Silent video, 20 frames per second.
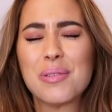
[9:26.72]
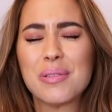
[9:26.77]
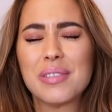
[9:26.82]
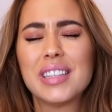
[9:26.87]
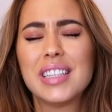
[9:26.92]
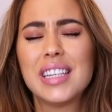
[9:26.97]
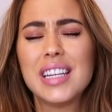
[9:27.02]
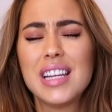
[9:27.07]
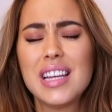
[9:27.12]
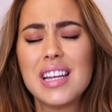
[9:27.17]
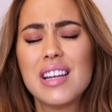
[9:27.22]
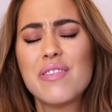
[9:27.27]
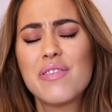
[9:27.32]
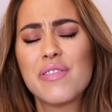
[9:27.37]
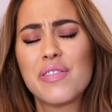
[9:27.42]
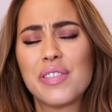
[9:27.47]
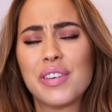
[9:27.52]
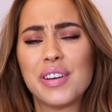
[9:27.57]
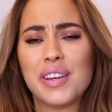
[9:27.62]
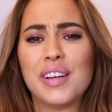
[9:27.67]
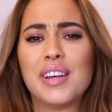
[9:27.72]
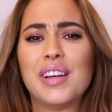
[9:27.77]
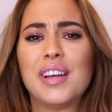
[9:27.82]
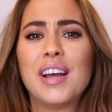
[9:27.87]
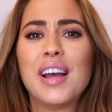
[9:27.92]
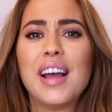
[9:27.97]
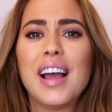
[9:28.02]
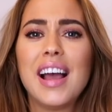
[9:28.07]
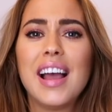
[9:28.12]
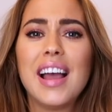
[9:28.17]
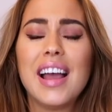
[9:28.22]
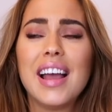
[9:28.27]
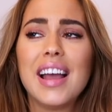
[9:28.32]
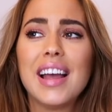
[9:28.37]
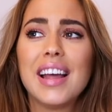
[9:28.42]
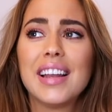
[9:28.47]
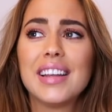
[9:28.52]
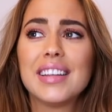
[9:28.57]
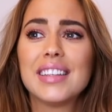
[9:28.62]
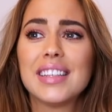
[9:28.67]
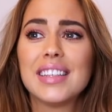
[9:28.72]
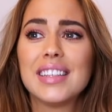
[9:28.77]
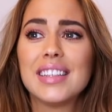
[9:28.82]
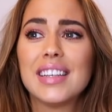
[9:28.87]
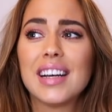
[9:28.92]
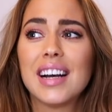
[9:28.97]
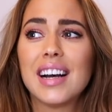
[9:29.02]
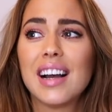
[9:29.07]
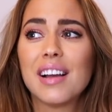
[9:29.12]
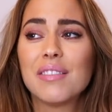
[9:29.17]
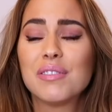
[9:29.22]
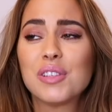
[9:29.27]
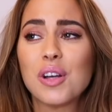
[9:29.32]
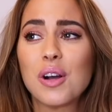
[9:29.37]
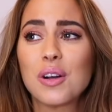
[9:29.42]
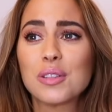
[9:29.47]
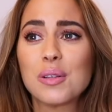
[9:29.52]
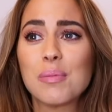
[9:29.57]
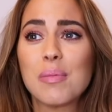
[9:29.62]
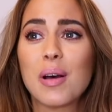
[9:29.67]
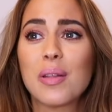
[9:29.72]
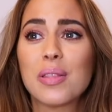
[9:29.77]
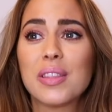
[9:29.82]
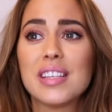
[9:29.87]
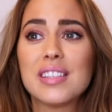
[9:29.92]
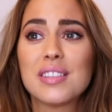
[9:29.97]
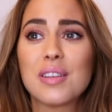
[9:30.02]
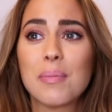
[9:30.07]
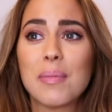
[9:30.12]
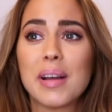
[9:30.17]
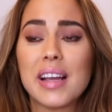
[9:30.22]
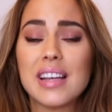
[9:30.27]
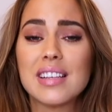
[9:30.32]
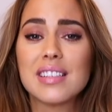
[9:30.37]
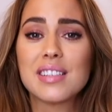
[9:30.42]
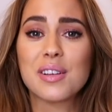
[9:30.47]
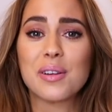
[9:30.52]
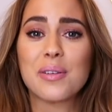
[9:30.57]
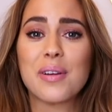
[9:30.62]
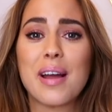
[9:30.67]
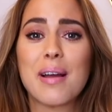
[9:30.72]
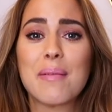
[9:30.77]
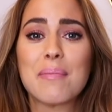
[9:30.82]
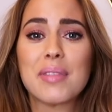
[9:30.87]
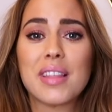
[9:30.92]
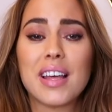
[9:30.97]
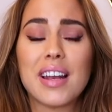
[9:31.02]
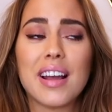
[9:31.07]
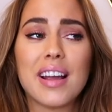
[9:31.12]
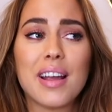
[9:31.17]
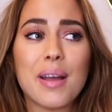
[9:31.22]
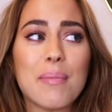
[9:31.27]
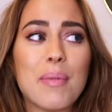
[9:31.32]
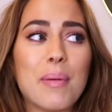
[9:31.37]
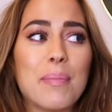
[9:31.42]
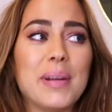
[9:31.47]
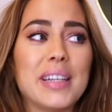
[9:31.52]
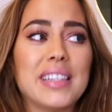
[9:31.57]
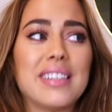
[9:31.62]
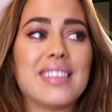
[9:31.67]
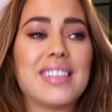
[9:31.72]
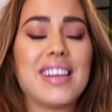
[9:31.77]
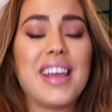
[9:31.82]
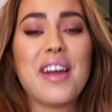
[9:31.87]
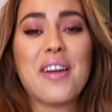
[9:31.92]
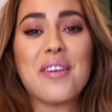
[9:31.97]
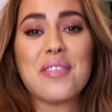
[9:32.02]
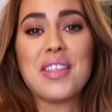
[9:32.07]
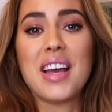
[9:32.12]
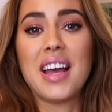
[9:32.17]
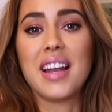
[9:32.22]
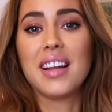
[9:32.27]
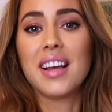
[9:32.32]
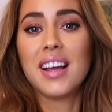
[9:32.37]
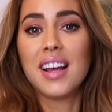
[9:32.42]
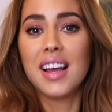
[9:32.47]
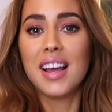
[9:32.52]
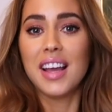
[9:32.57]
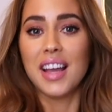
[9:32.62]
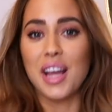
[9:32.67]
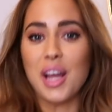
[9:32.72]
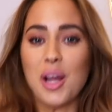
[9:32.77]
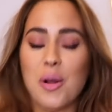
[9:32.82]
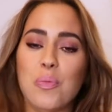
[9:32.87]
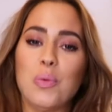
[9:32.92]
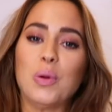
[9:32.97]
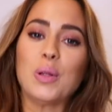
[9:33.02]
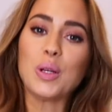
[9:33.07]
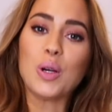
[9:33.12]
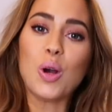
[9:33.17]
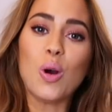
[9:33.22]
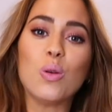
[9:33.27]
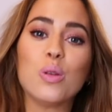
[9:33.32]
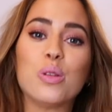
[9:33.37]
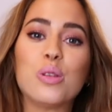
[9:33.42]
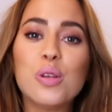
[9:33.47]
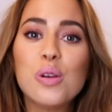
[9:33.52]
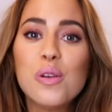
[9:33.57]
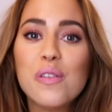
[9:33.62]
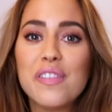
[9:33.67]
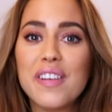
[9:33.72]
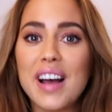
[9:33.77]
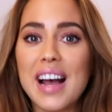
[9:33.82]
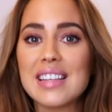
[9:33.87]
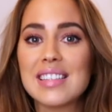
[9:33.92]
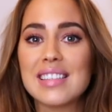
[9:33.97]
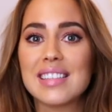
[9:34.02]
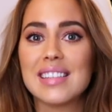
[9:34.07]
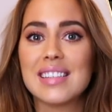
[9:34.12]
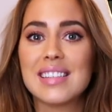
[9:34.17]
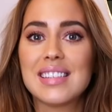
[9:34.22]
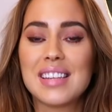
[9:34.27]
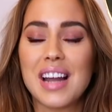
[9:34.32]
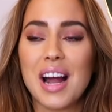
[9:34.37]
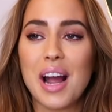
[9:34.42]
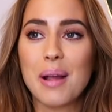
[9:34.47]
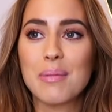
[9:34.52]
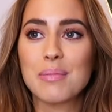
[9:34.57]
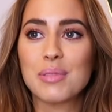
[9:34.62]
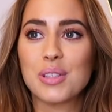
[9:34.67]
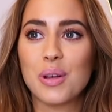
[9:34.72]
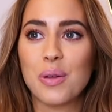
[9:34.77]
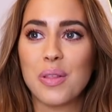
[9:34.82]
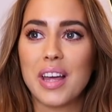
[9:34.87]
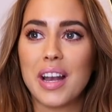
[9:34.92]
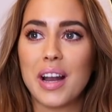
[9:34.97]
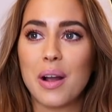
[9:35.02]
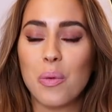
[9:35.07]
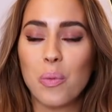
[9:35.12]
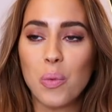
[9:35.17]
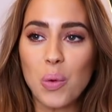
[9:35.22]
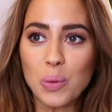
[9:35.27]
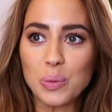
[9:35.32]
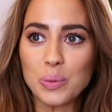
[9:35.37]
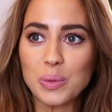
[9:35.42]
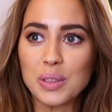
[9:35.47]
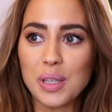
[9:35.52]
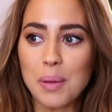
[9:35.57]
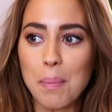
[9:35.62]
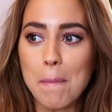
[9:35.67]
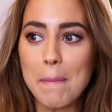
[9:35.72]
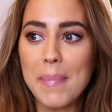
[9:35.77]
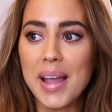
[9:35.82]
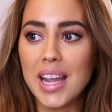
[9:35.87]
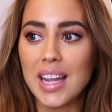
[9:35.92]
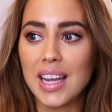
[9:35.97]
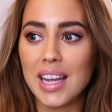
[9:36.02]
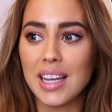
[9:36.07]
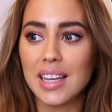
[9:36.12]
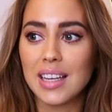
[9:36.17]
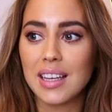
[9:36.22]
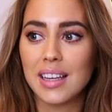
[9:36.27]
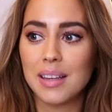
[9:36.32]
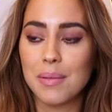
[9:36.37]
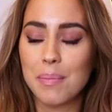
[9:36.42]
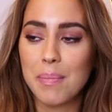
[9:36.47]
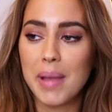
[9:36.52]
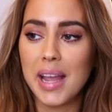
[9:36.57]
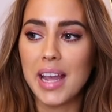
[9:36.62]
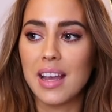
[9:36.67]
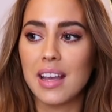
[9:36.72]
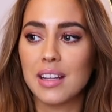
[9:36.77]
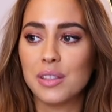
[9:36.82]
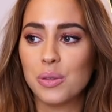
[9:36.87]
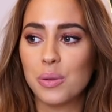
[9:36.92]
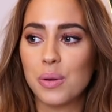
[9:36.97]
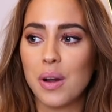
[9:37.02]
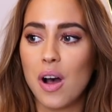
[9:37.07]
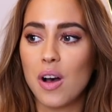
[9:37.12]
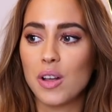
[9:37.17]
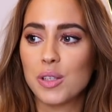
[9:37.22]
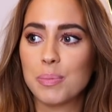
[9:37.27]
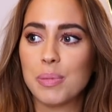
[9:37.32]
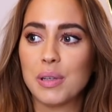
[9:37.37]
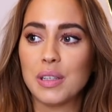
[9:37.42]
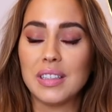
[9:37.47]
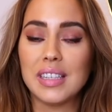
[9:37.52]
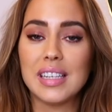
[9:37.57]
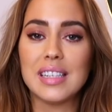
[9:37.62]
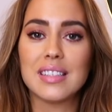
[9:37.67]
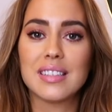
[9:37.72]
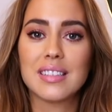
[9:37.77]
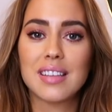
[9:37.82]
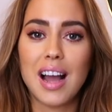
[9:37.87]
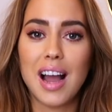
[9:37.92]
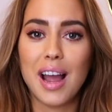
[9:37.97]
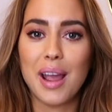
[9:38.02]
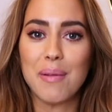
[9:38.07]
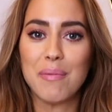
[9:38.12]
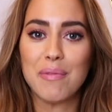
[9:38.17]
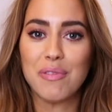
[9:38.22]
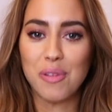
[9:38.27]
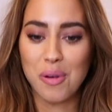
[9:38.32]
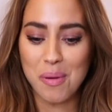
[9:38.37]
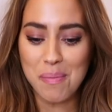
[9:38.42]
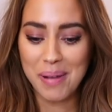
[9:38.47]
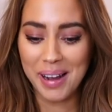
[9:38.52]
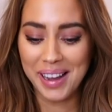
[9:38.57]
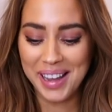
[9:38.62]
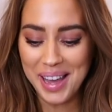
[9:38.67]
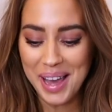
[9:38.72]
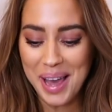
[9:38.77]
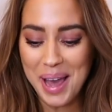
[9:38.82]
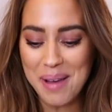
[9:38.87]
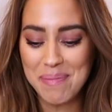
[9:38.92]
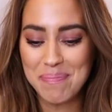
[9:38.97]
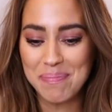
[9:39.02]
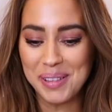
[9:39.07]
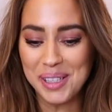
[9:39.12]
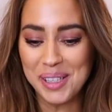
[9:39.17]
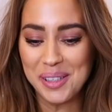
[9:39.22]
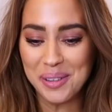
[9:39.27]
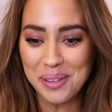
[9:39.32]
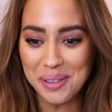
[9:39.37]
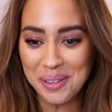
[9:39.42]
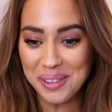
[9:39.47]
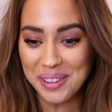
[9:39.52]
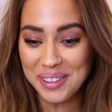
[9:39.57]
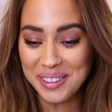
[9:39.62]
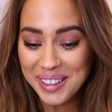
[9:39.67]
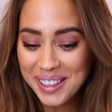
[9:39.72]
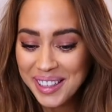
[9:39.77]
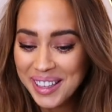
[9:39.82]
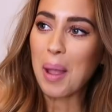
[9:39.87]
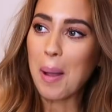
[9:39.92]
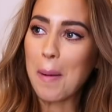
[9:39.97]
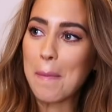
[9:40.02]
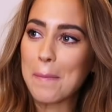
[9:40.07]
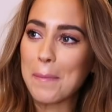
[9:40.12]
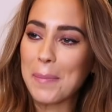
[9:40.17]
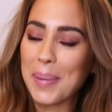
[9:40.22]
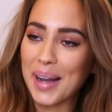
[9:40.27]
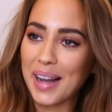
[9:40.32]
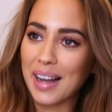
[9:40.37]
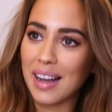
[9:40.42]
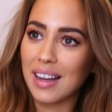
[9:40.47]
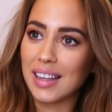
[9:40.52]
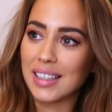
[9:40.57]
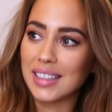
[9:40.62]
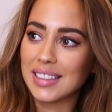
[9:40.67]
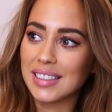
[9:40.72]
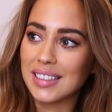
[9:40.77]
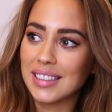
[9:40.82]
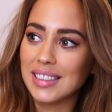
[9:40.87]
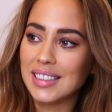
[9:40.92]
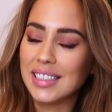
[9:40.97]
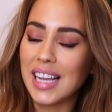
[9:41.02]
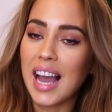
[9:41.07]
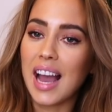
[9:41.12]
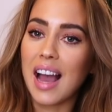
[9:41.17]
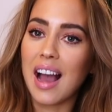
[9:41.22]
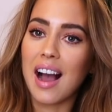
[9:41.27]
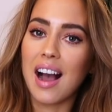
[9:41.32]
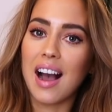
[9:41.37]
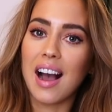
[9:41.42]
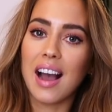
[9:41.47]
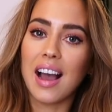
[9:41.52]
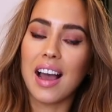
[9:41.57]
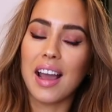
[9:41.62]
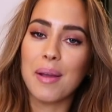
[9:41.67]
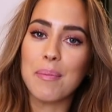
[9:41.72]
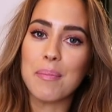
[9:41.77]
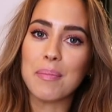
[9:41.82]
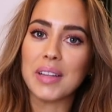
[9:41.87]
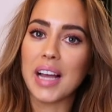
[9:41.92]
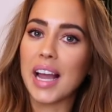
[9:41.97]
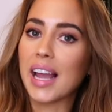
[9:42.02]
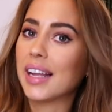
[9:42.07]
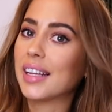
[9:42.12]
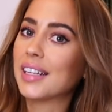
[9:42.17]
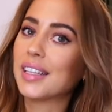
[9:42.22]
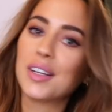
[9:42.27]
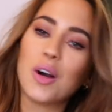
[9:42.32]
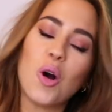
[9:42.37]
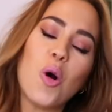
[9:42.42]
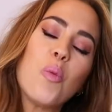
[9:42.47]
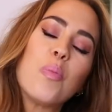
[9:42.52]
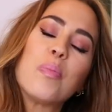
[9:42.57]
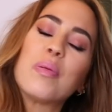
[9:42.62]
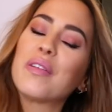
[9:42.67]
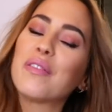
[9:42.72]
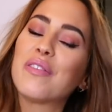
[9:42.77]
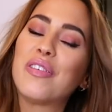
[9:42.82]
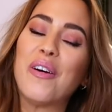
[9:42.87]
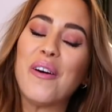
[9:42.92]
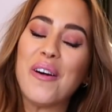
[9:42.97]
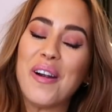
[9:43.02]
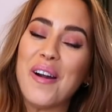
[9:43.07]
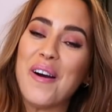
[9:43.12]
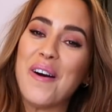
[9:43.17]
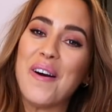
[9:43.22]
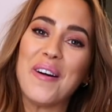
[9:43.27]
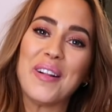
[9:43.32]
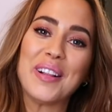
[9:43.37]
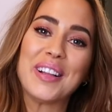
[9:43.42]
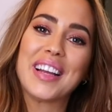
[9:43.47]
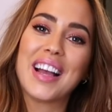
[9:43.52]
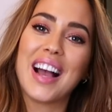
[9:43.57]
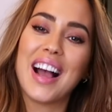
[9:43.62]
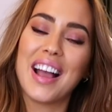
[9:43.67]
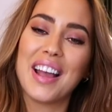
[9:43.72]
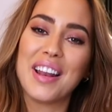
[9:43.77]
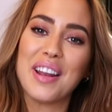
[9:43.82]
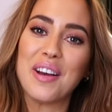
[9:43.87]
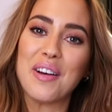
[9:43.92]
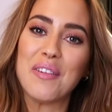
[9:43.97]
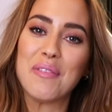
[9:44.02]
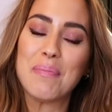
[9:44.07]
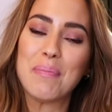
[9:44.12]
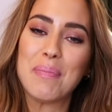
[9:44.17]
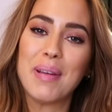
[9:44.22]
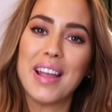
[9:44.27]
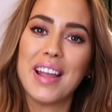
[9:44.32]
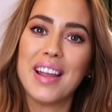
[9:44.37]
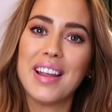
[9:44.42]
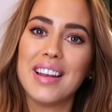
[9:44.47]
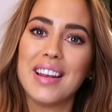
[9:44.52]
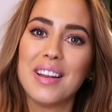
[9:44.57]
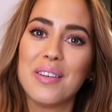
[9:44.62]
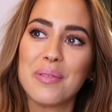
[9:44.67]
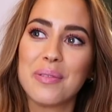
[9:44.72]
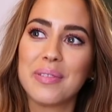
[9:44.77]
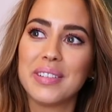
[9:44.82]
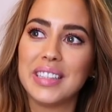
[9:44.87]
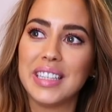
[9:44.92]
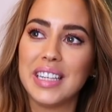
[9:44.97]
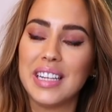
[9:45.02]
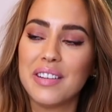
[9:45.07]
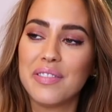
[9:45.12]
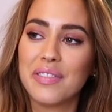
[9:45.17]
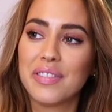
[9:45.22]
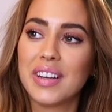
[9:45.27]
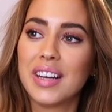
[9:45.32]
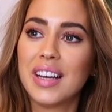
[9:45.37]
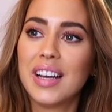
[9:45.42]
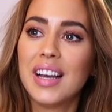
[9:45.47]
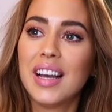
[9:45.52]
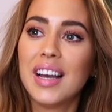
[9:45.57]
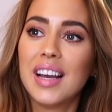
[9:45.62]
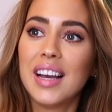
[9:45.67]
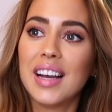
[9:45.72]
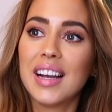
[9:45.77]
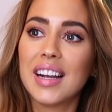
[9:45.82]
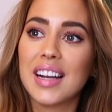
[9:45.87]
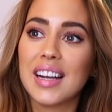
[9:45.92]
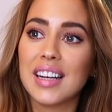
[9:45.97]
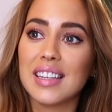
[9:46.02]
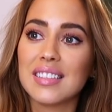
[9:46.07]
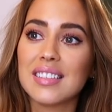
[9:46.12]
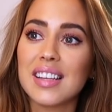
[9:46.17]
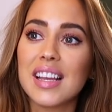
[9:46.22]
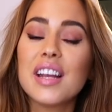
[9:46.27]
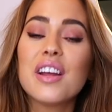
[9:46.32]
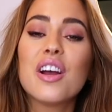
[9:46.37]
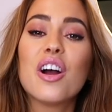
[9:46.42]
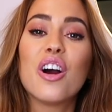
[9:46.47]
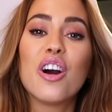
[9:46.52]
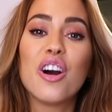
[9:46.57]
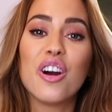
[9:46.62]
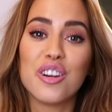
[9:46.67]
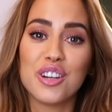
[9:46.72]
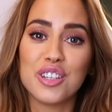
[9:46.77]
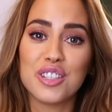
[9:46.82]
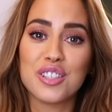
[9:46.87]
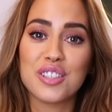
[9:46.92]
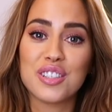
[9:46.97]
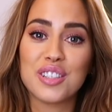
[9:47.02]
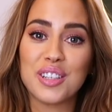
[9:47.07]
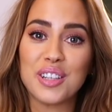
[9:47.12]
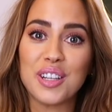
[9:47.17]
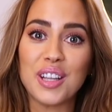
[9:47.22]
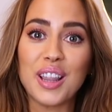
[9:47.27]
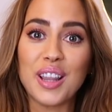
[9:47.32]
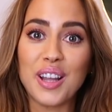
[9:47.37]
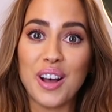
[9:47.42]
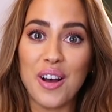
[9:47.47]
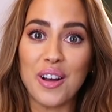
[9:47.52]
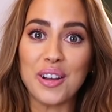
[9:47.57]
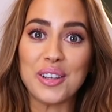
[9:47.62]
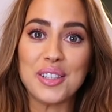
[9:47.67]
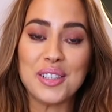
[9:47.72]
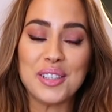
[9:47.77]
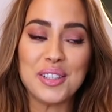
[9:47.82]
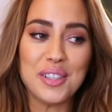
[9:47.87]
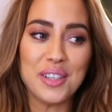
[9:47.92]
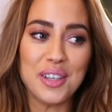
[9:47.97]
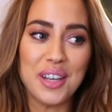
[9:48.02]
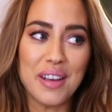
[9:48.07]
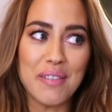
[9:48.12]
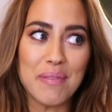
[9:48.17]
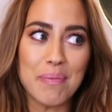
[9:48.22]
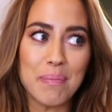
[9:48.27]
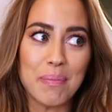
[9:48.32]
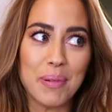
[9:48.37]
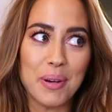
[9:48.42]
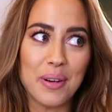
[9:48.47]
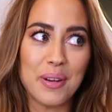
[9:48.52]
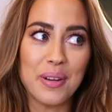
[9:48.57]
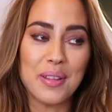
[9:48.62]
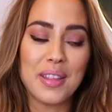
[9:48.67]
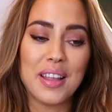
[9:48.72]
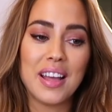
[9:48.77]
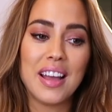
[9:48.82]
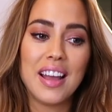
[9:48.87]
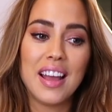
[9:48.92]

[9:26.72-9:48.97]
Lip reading: relief. And I've talked about this on my Instagram, that I am a bit scared that it will go too fast this time, so that I won't make it to the hospital in time for my epidural. But yeah, I'm like open for all kind of pain relief, because it hurts a lot to give birth.